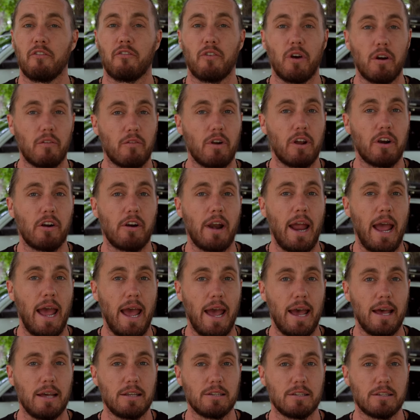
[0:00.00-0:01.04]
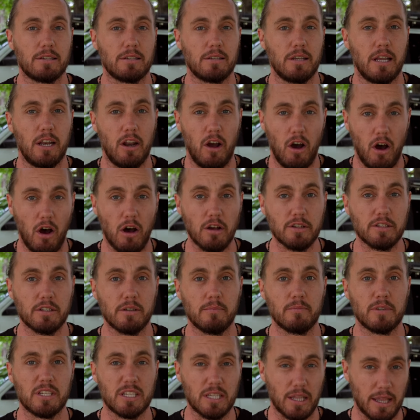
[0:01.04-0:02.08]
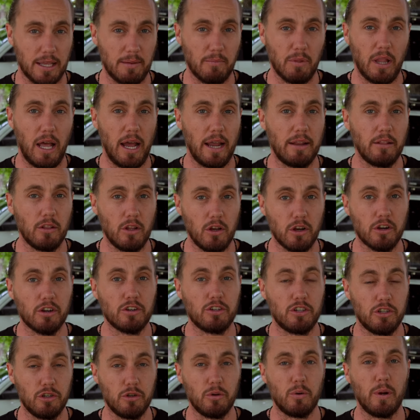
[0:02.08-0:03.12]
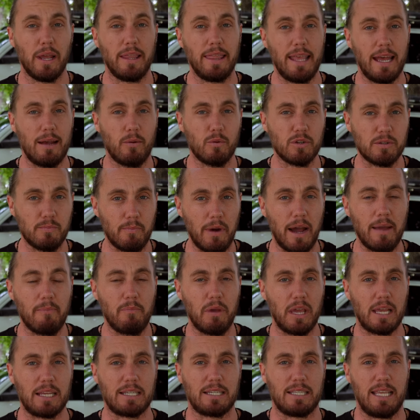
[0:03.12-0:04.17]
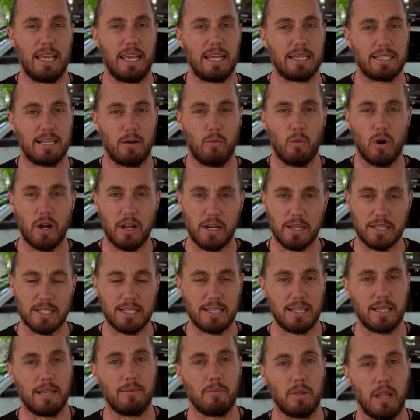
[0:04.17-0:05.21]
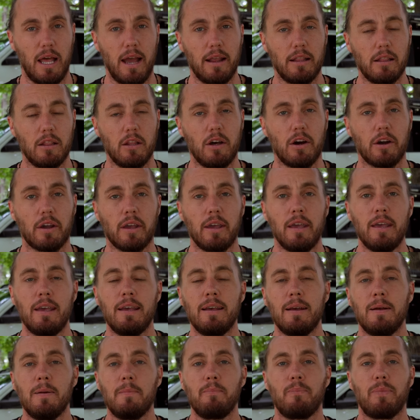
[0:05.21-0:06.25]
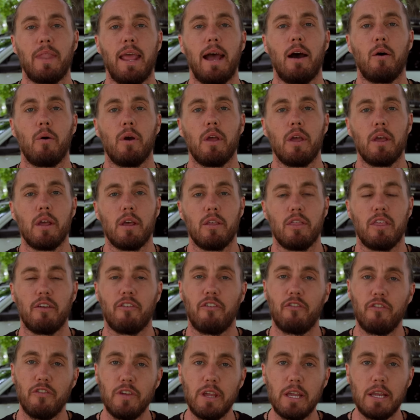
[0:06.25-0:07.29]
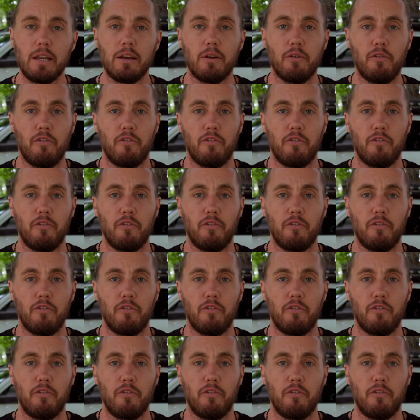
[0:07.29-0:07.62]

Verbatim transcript: Frontrunner has an awesome slimline look too, and that was my biggest thing is I wanted a slimline look. Now, the feet